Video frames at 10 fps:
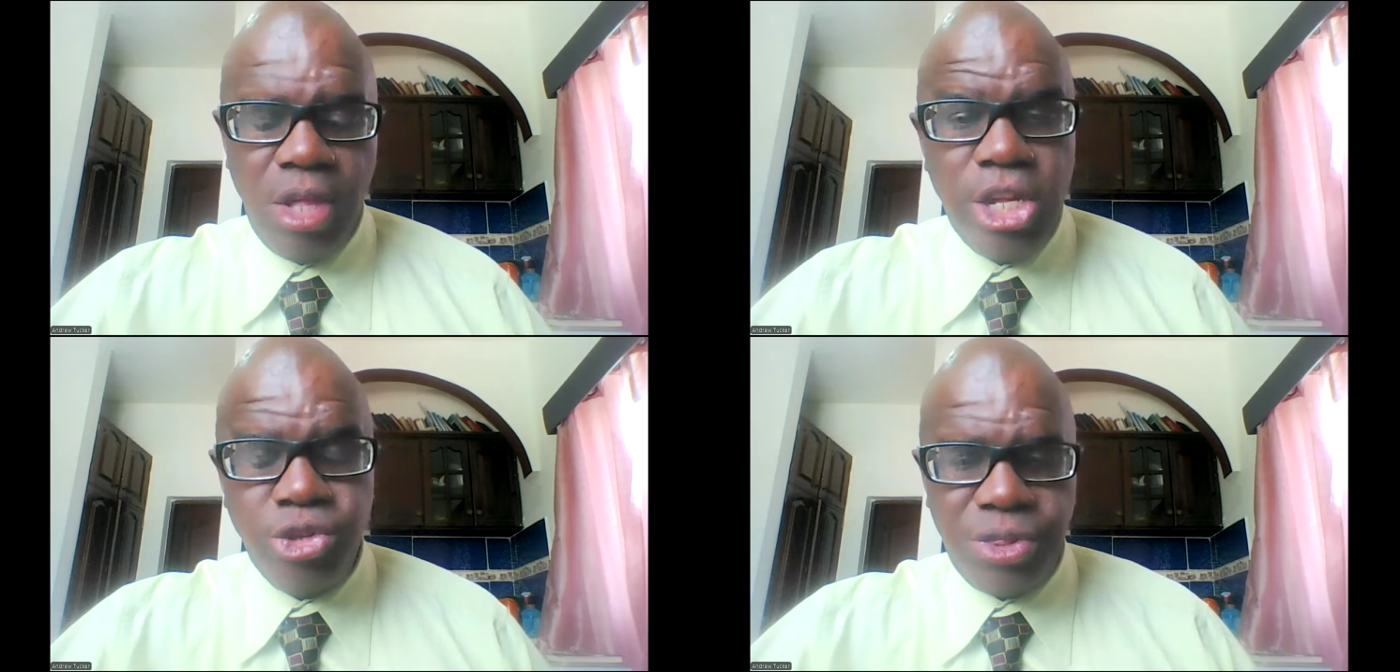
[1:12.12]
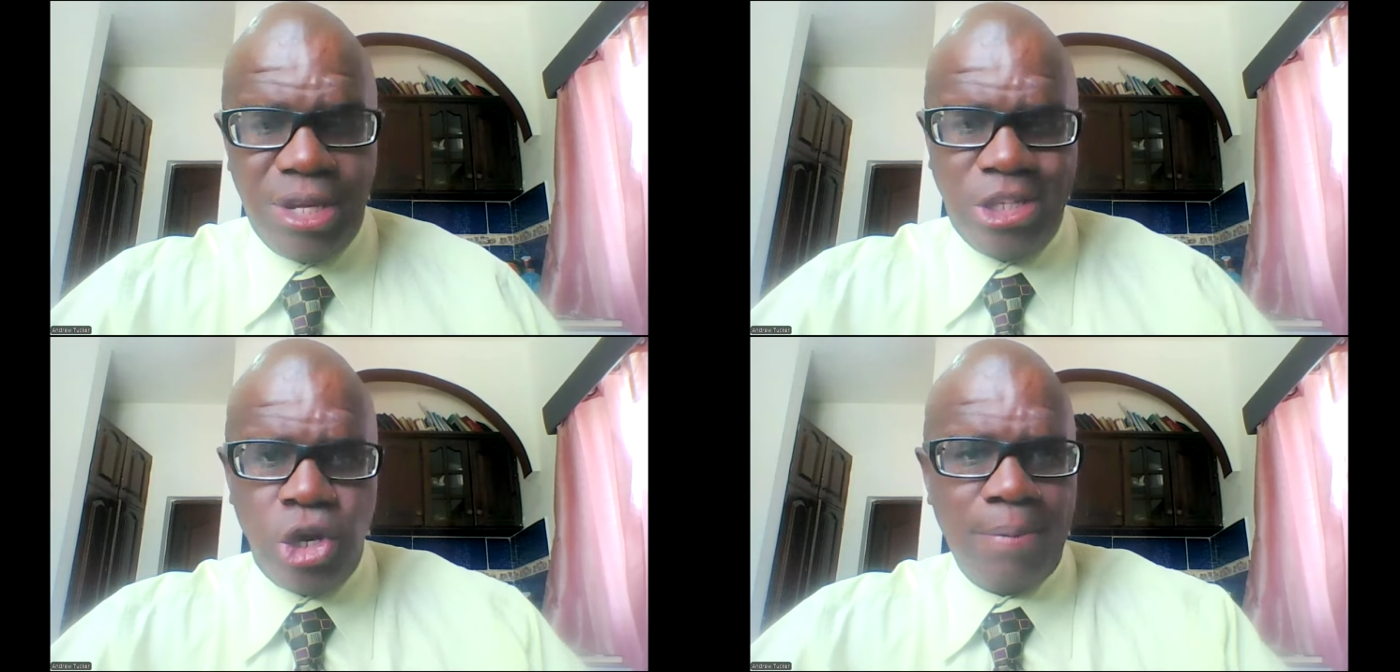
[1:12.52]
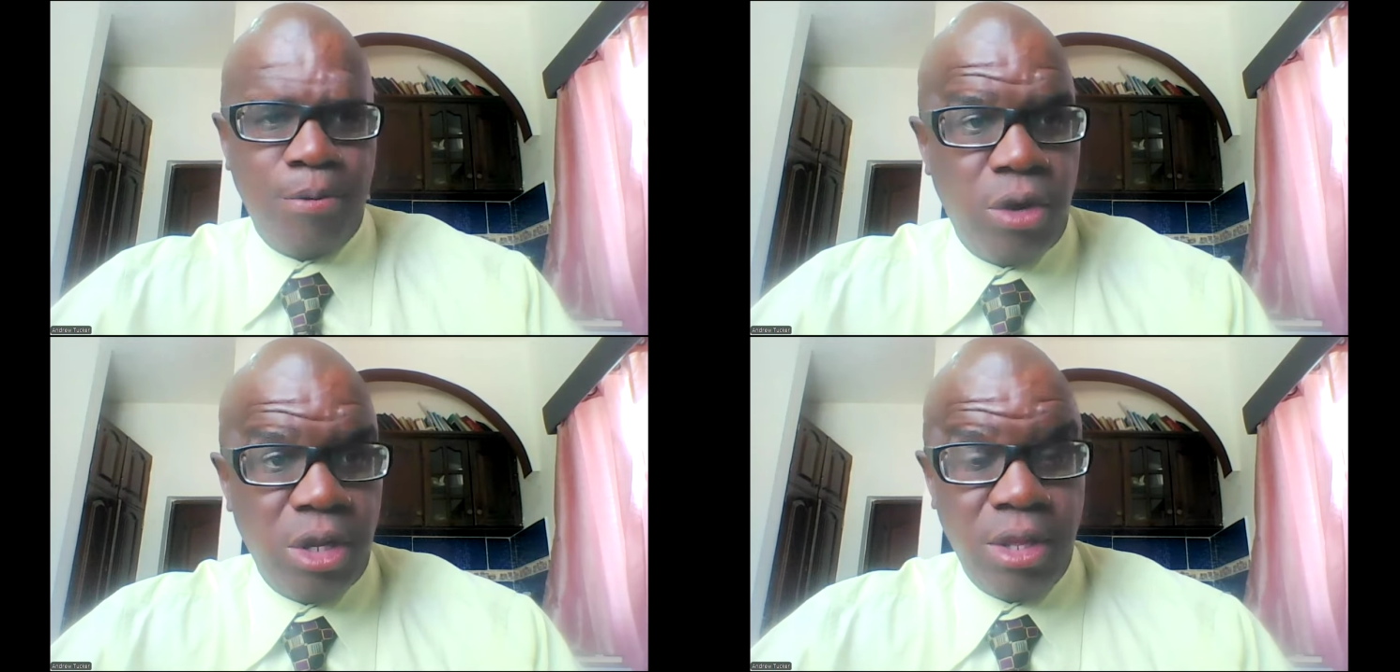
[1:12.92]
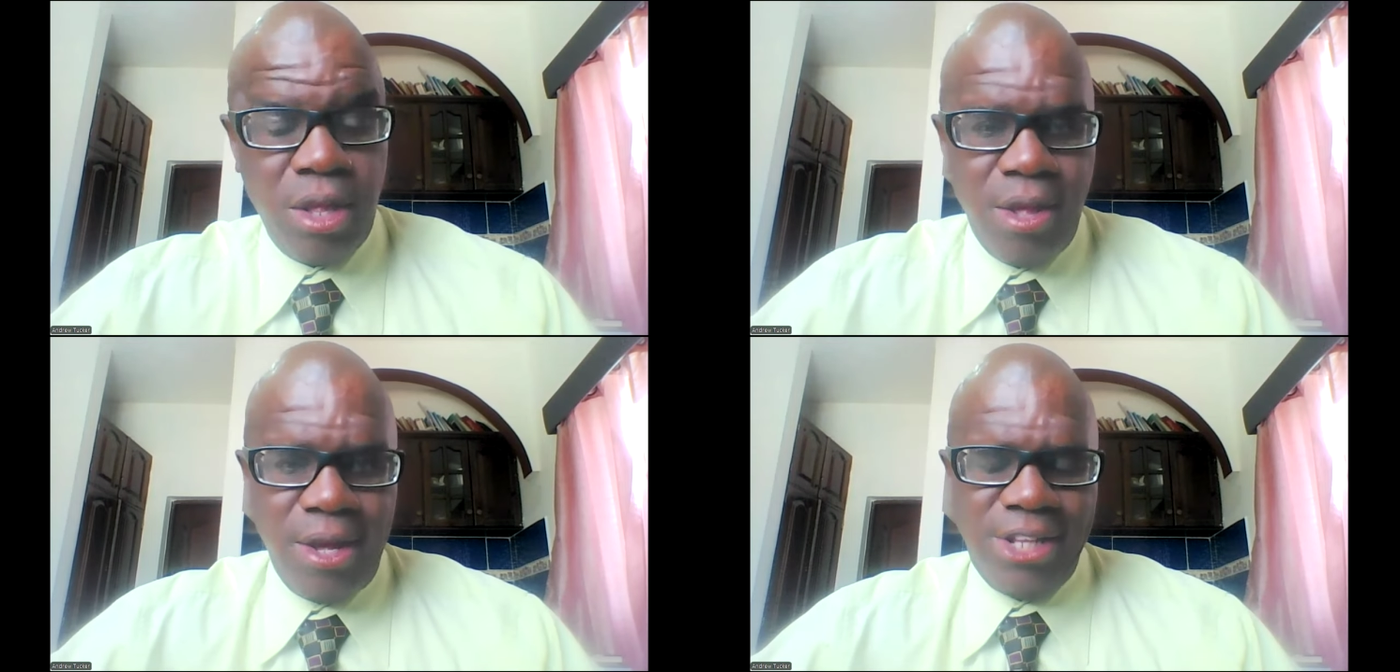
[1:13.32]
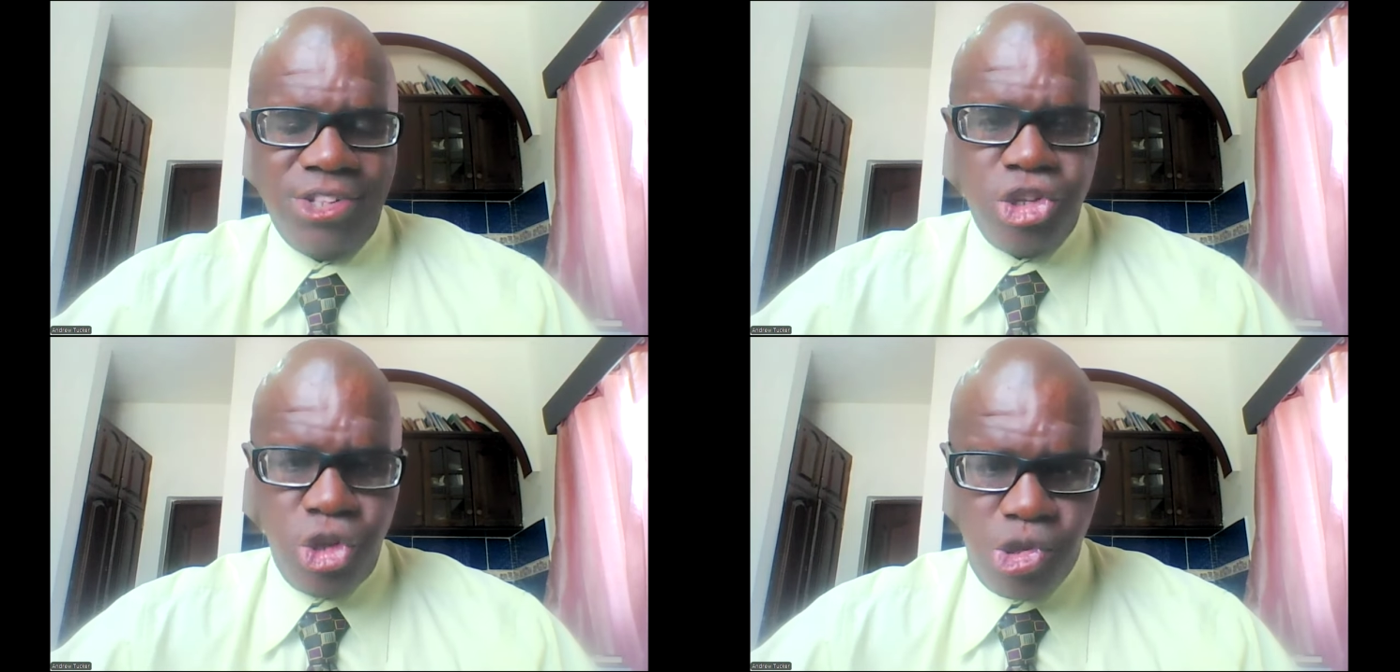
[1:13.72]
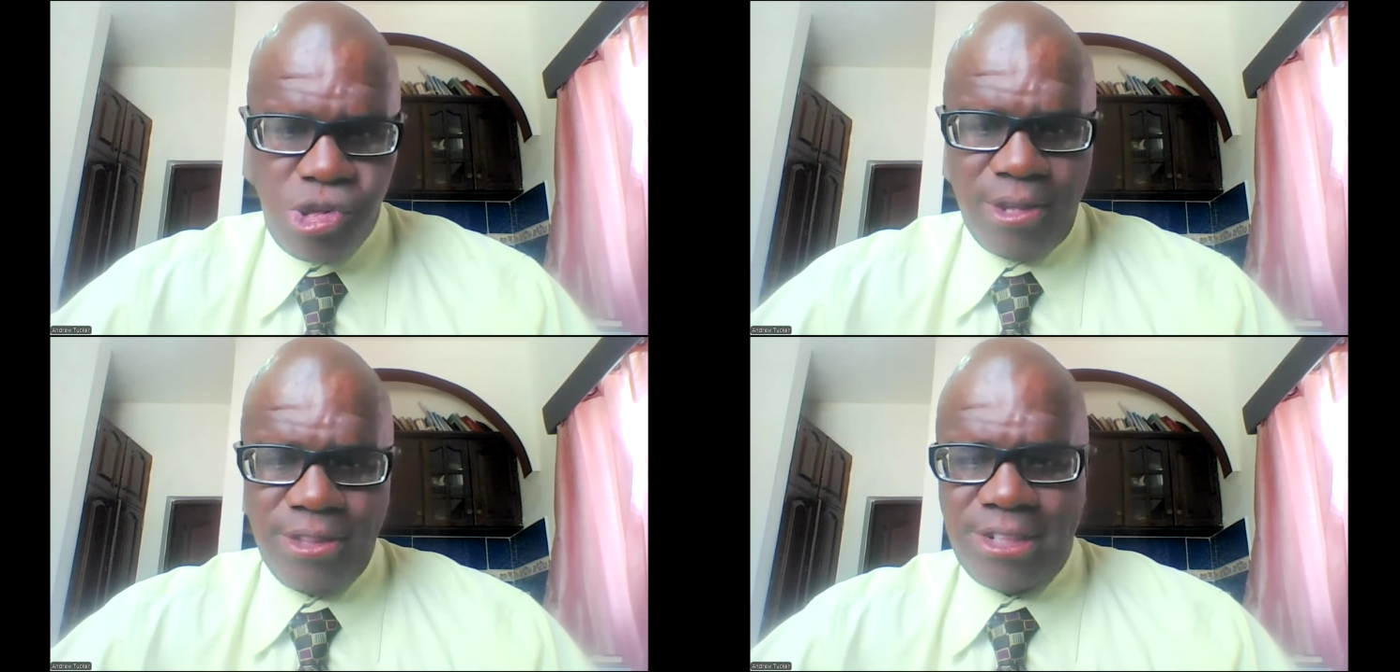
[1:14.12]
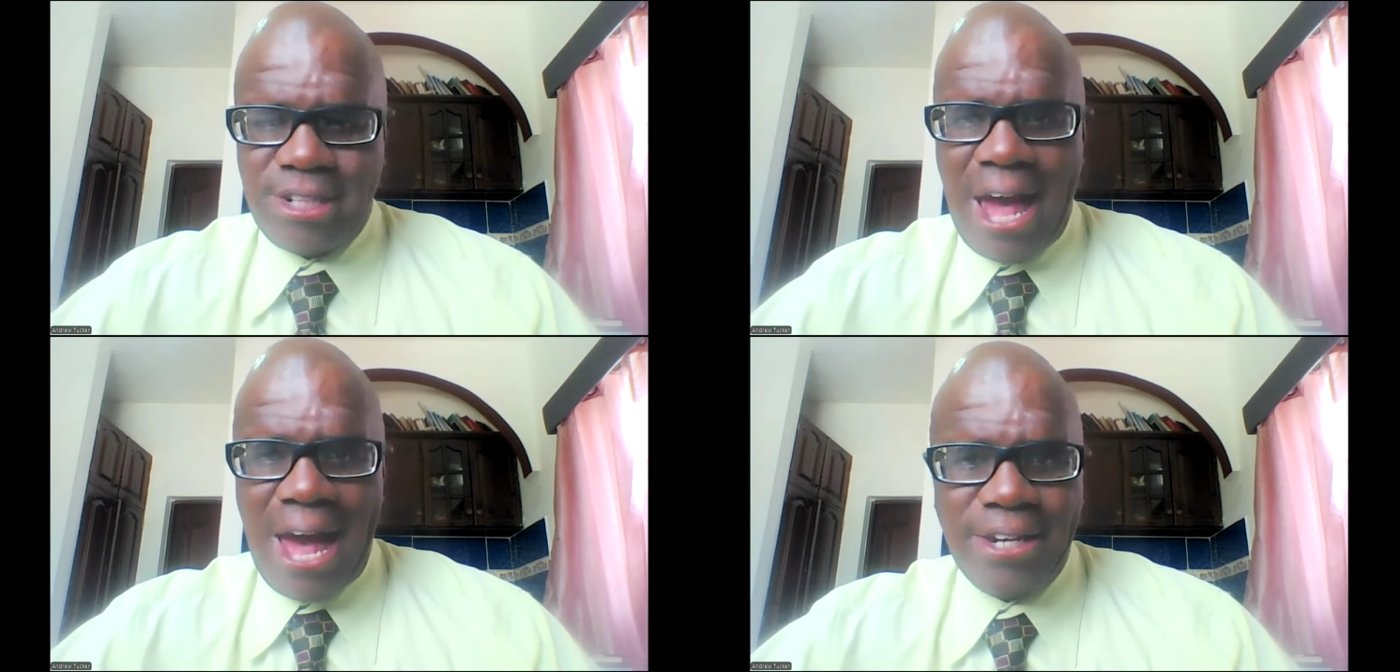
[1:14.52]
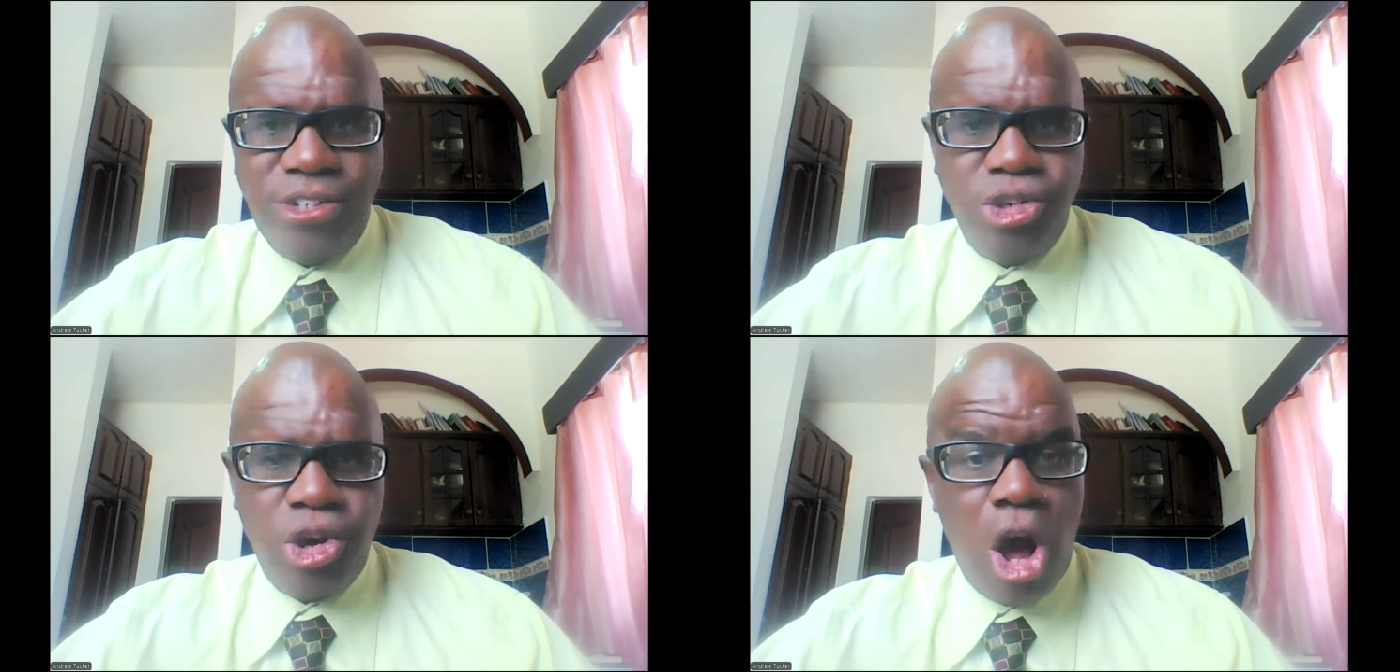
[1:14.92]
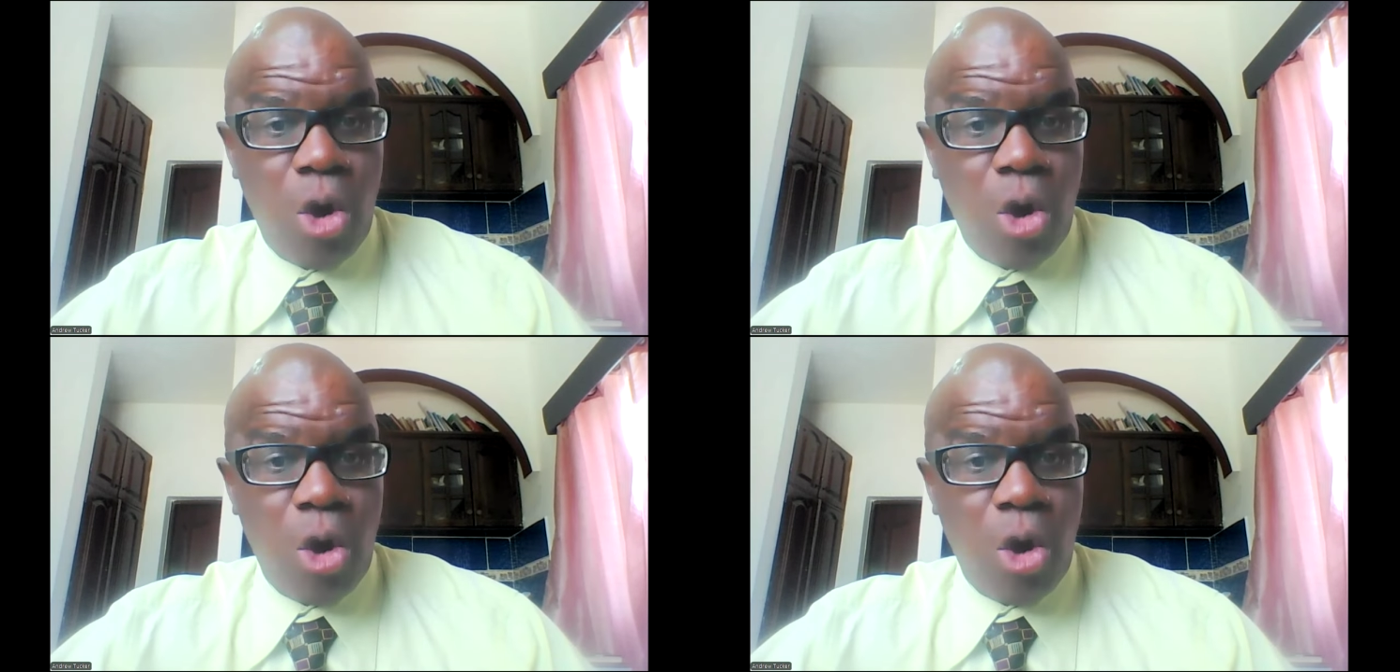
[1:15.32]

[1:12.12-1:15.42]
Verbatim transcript: into the neoliberal institutions and